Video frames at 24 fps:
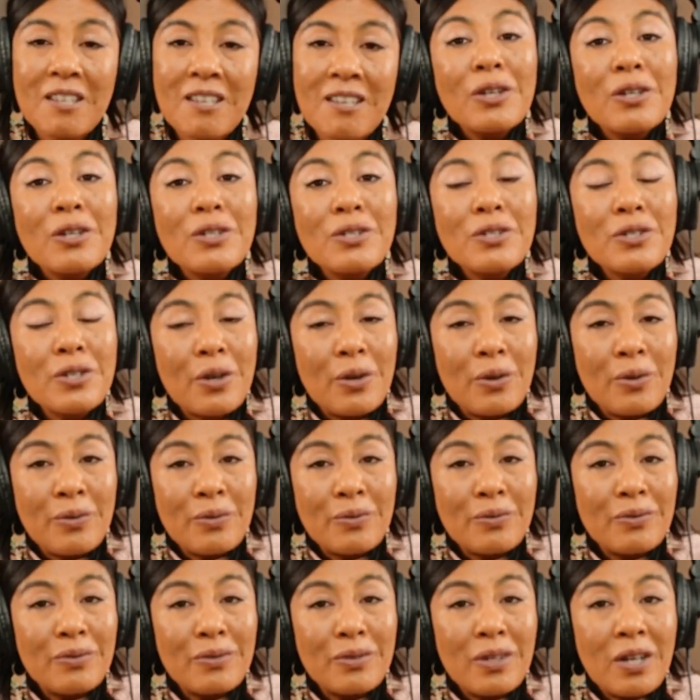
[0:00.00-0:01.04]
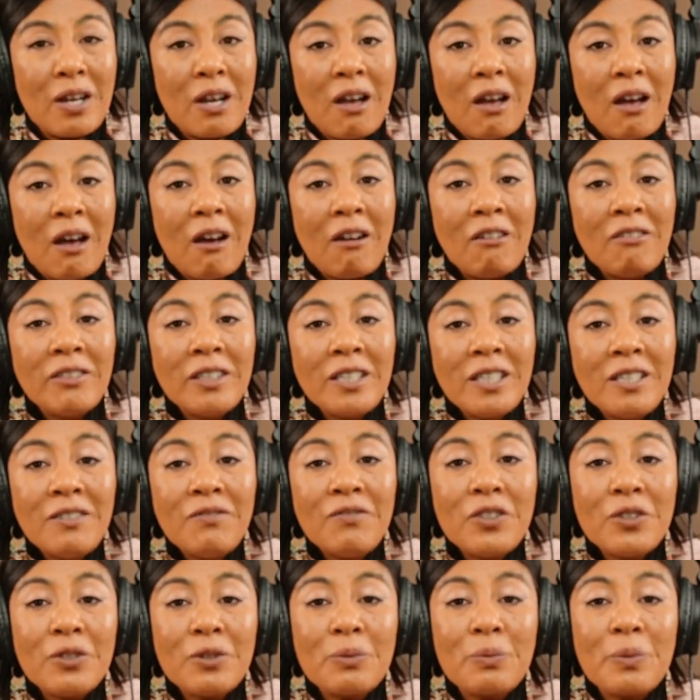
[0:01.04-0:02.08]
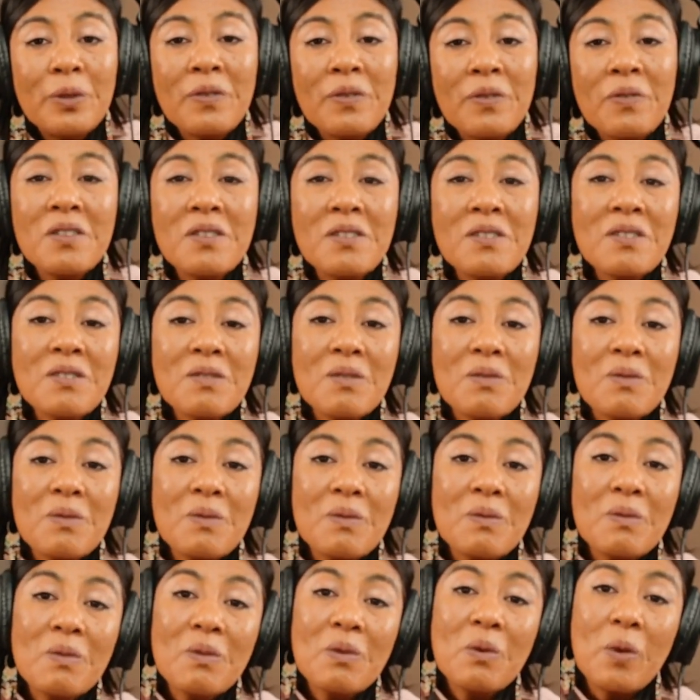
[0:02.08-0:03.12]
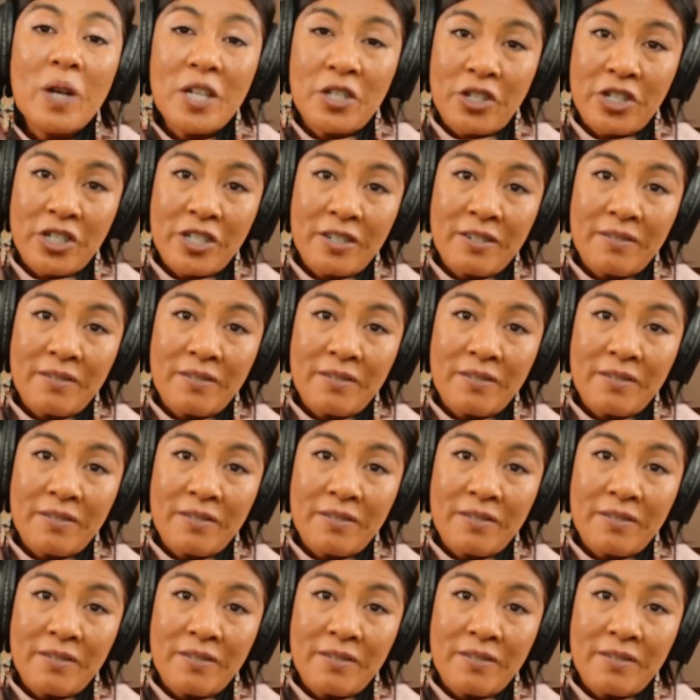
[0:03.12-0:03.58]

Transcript: So, I'll leave you with this question.